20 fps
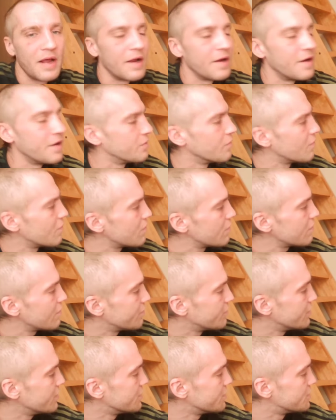And it, all
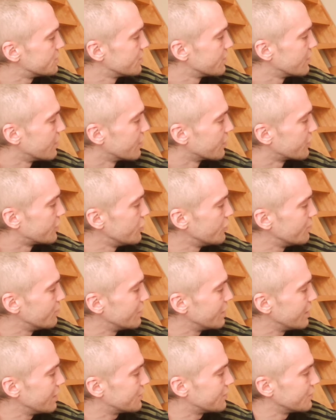of this
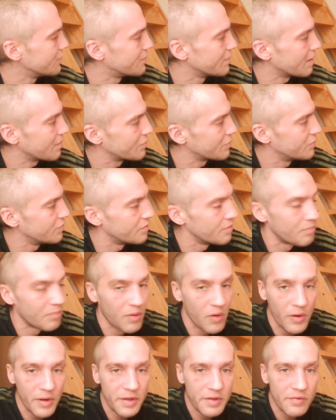accumulated up to the
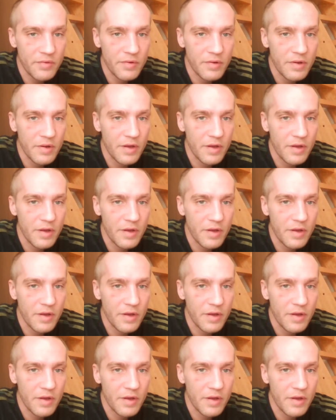point